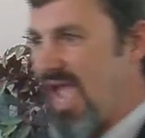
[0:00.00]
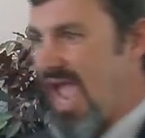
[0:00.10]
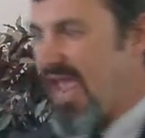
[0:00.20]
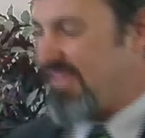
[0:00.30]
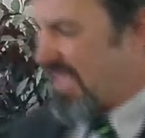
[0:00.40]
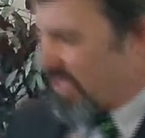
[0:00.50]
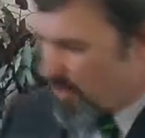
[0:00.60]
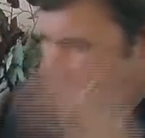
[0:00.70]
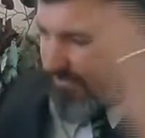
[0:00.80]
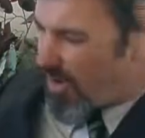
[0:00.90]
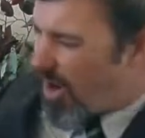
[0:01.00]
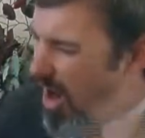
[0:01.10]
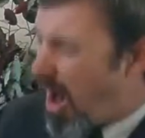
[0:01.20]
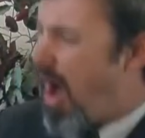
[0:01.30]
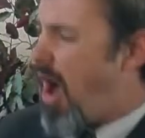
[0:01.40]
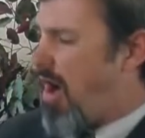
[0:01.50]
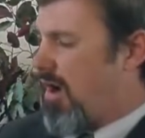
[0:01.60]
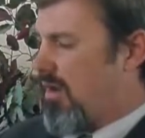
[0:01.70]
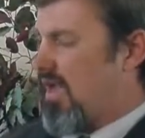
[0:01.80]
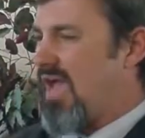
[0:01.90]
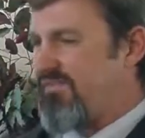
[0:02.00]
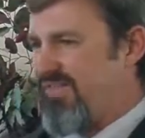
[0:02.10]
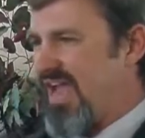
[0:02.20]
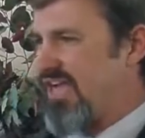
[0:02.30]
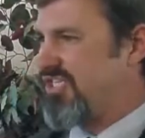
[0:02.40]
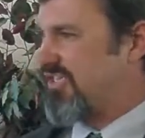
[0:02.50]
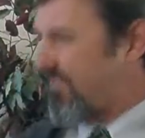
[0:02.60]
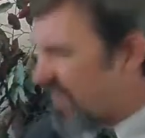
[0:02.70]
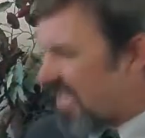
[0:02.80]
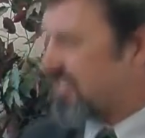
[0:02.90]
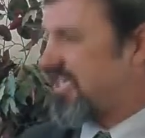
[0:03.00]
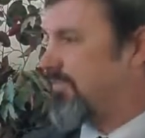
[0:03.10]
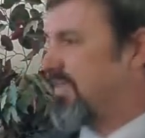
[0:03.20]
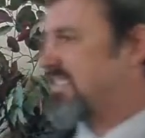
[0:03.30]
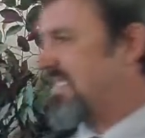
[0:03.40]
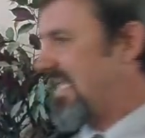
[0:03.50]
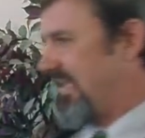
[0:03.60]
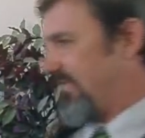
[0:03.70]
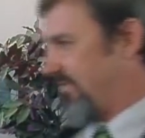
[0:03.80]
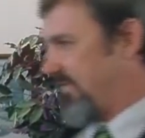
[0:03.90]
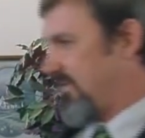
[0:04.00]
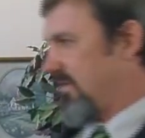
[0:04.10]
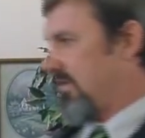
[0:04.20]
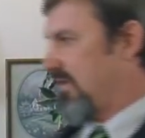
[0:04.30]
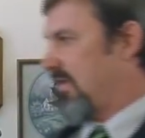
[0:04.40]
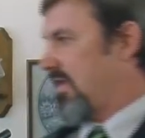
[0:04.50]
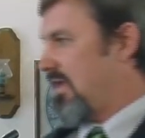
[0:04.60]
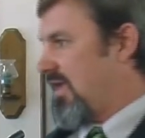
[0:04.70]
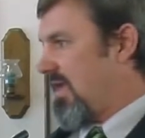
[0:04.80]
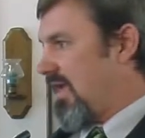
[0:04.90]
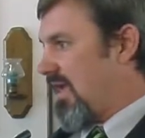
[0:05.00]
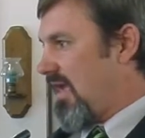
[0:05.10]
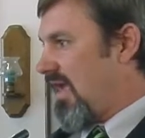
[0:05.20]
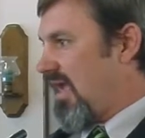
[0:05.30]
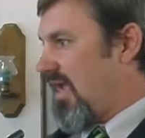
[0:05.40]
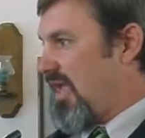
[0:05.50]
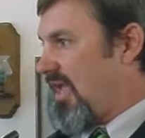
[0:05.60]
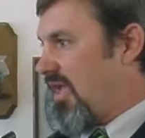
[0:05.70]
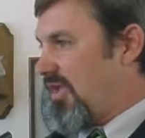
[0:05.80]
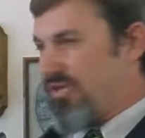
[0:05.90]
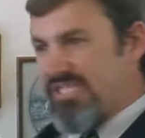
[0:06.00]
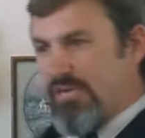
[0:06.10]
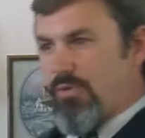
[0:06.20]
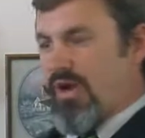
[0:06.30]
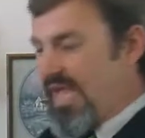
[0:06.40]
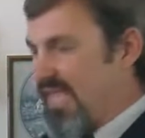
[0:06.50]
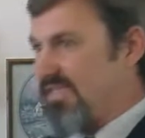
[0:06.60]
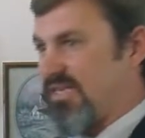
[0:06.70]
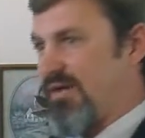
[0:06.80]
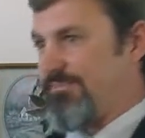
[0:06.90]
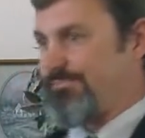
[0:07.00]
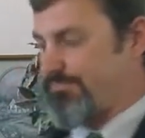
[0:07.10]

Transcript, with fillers: and that you have all advantages flesh can receive. Yeah. You see where it ends up.